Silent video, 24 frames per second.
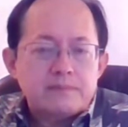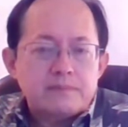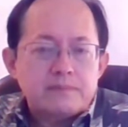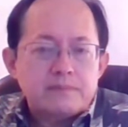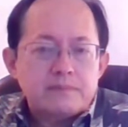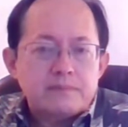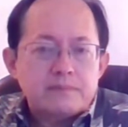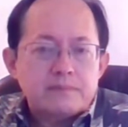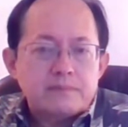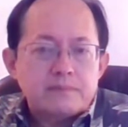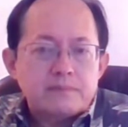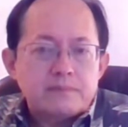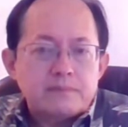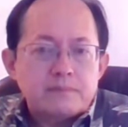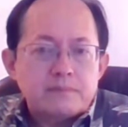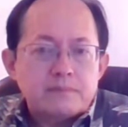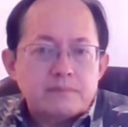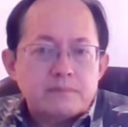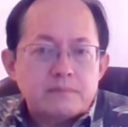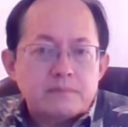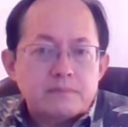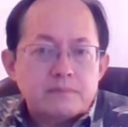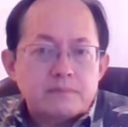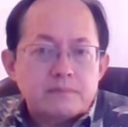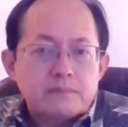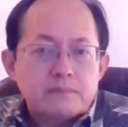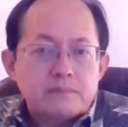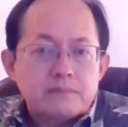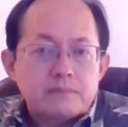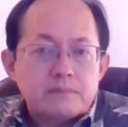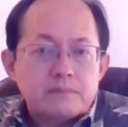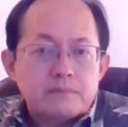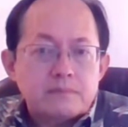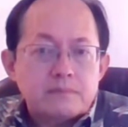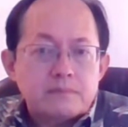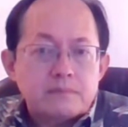
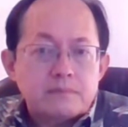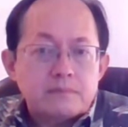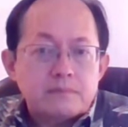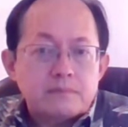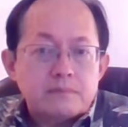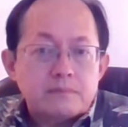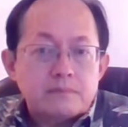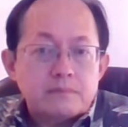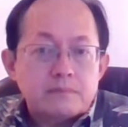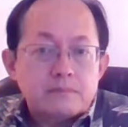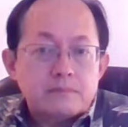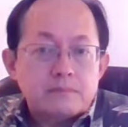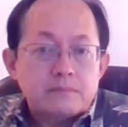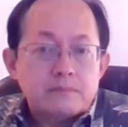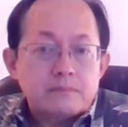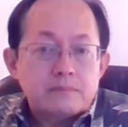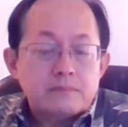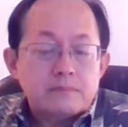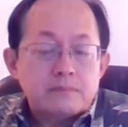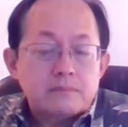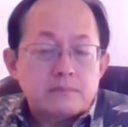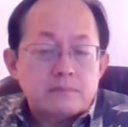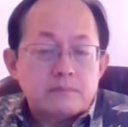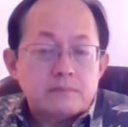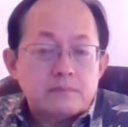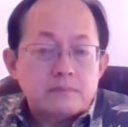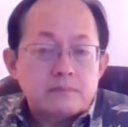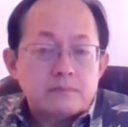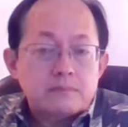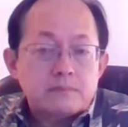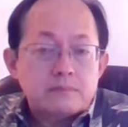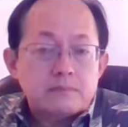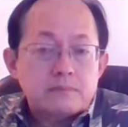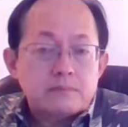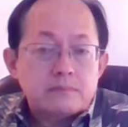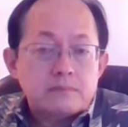
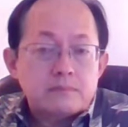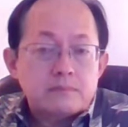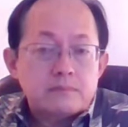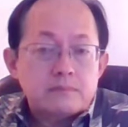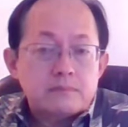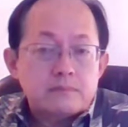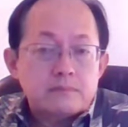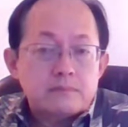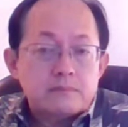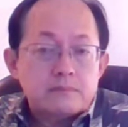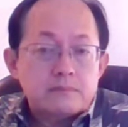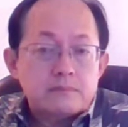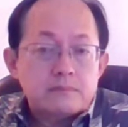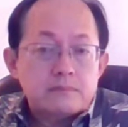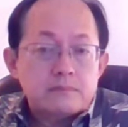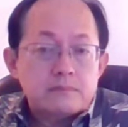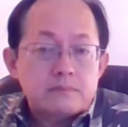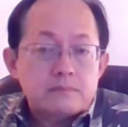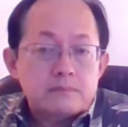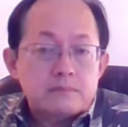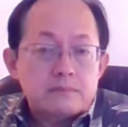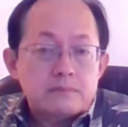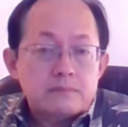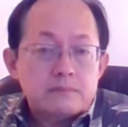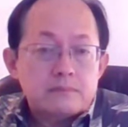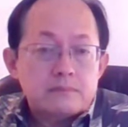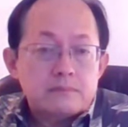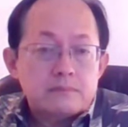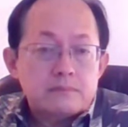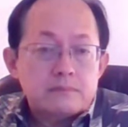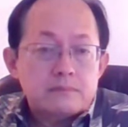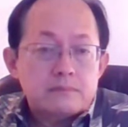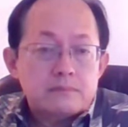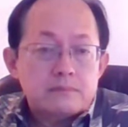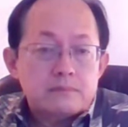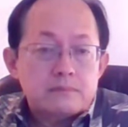
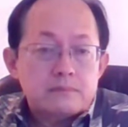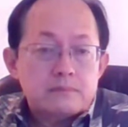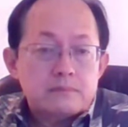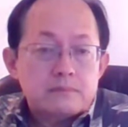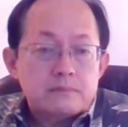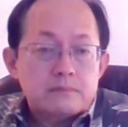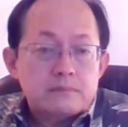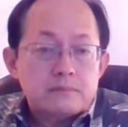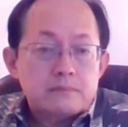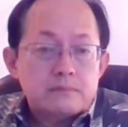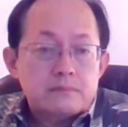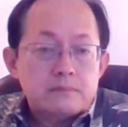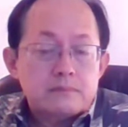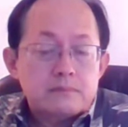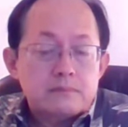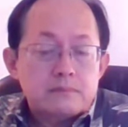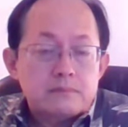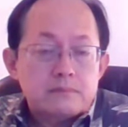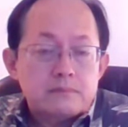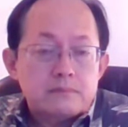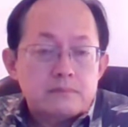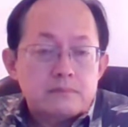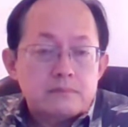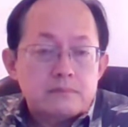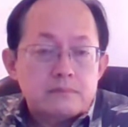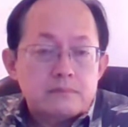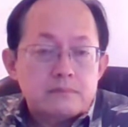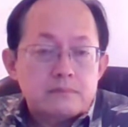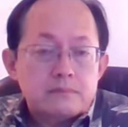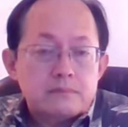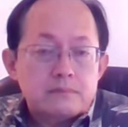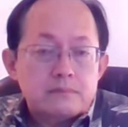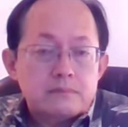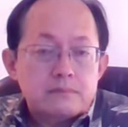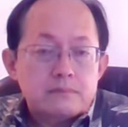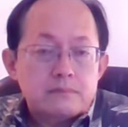
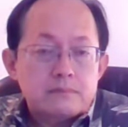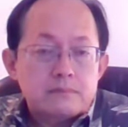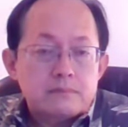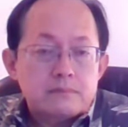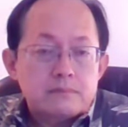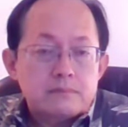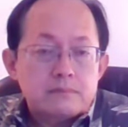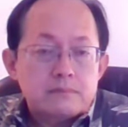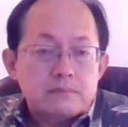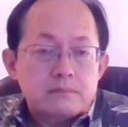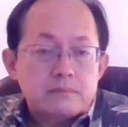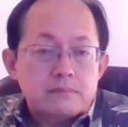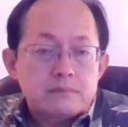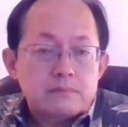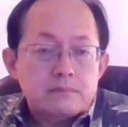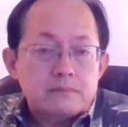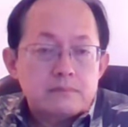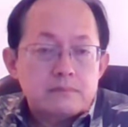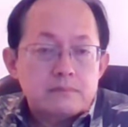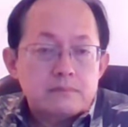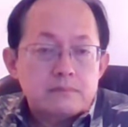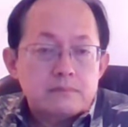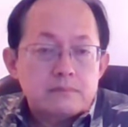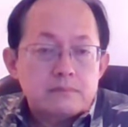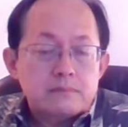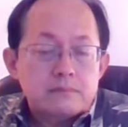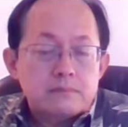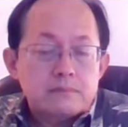[no speech]